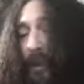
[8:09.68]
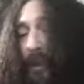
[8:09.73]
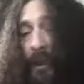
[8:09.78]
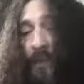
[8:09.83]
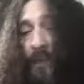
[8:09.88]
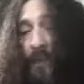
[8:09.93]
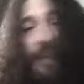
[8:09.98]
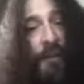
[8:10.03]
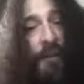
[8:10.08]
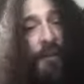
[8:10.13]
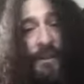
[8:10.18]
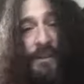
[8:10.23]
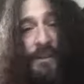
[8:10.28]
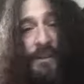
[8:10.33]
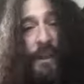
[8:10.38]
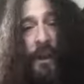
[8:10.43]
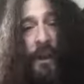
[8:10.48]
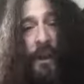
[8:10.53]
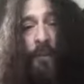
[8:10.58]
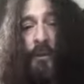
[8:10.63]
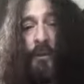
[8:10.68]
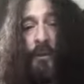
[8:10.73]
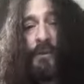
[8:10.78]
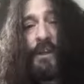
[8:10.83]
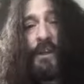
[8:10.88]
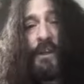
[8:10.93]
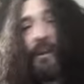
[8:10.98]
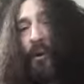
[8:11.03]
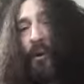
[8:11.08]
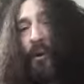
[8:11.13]
Terry's,
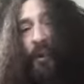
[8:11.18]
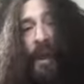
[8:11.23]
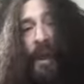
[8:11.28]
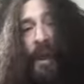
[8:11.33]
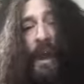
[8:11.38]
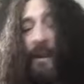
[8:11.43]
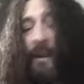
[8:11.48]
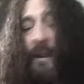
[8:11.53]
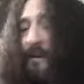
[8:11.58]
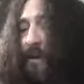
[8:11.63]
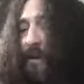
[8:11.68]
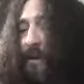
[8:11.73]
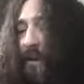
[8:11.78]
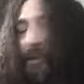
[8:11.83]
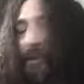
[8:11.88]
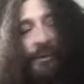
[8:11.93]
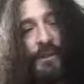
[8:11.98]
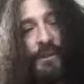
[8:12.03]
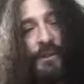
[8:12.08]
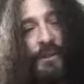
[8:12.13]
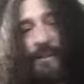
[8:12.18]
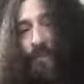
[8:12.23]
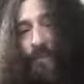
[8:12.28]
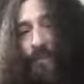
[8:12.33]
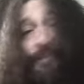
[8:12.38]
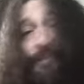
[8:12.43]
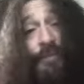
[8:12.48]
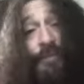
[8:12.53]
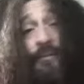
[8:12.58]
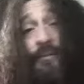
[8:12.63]
music and all that, and it was just,
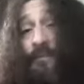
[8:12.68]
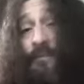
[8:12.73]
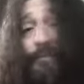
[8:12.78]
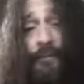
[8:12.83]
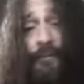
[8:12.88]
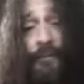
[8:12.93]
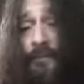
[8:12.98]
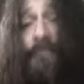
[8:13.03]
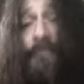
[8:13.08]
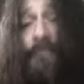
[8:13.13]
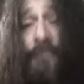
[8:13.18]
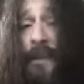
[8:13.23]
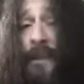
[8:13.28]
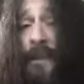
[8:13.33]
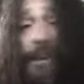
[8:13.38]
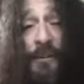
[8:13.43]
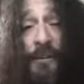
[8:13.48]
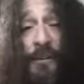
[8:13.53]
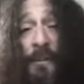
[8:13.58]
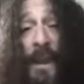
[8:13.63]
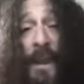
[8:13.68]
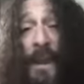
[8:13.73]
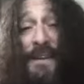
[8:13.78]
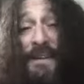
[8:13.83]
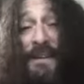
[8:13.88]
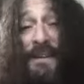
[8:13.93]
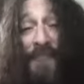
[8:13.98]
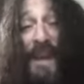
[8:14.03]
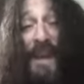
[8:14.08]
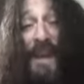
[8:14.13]
he's amazing,
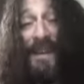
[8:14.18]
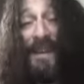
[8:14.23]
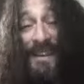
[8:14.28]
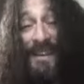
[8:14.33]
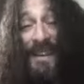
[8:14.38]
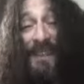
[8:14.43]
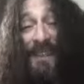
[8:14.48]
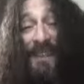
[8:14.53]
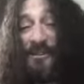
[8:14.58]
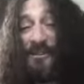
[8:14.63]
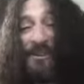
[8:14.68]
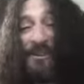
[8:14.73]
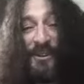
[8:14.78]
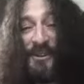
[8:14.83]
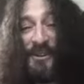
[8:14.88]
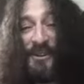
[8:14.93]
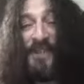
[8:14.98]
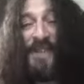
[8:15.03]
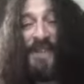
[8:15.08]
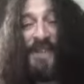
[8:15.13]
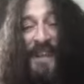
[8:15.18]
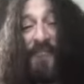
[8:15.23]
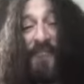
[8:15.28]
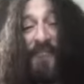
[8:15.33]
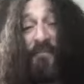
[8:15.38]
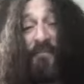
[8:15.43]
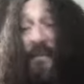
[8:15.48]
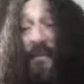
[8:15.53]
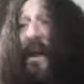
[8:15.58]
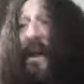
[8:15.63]
man. Yeah, it was just good to see him
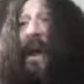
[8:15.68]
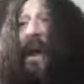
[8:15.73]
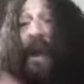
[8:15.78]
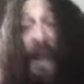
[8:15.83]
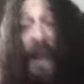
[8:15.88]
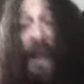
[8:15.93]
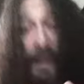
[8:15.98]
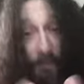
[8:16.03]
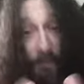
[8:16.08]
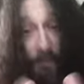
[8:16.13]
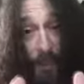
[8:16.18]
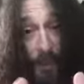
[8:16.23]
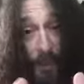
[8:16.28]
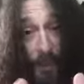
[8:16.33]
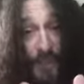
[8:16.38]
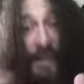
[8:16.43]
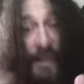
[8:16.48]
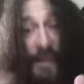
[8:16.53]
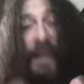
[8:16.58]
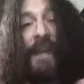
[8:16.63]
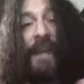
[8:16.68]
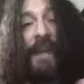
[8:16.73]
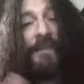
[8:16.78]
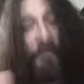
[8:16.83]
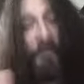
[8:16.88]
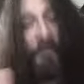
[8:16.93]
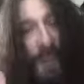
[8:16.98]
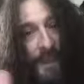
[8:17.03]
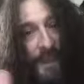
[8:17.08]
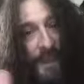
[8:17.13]
in person and get to
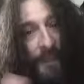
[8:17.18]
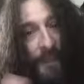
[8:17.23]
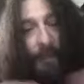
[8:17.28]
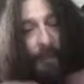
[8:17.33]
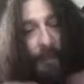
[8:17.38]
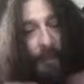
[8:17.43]
meet him.